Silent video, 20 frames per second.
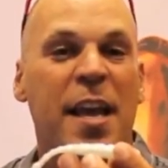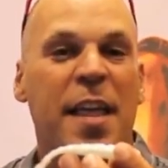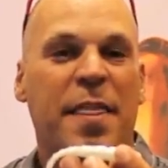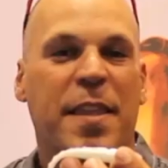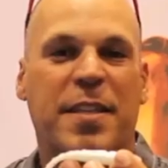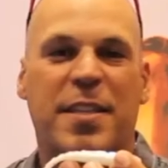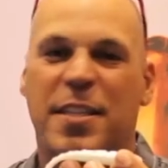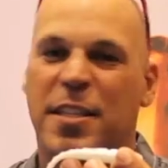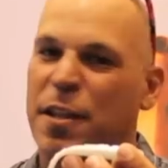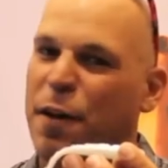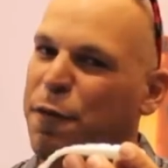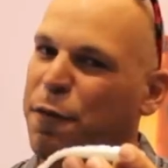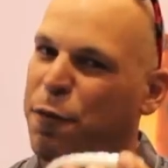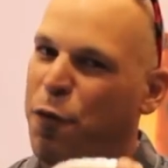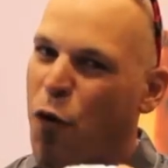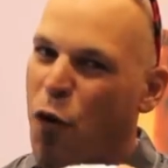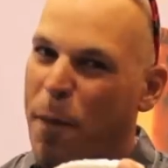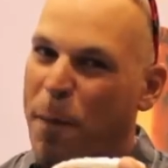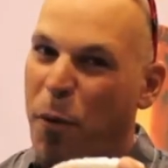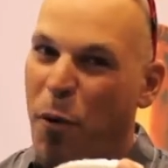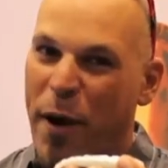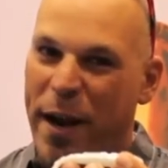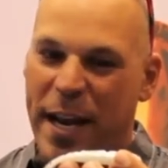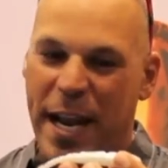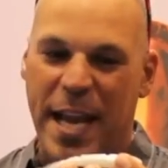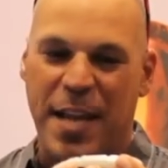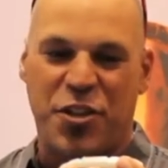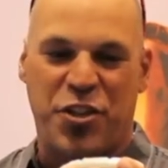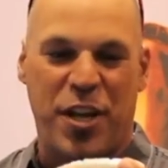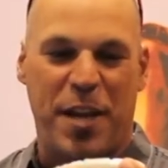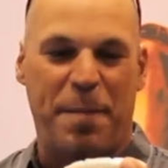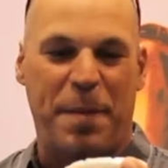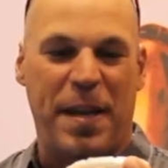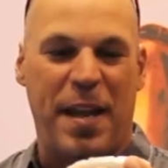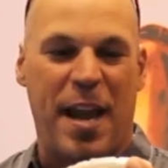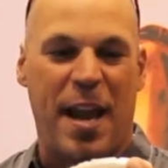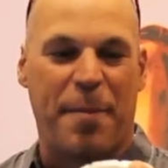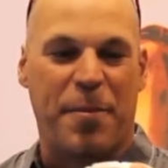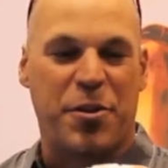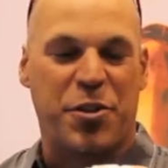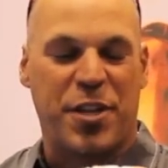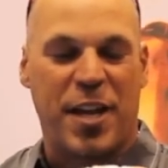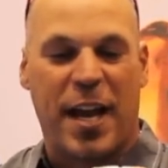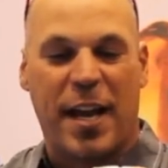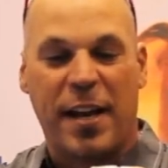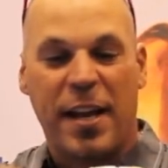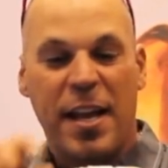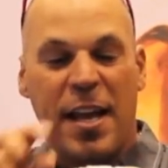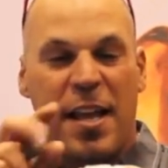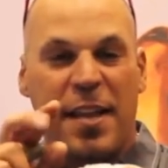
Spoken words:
This is the 4.8 JP Hammershad.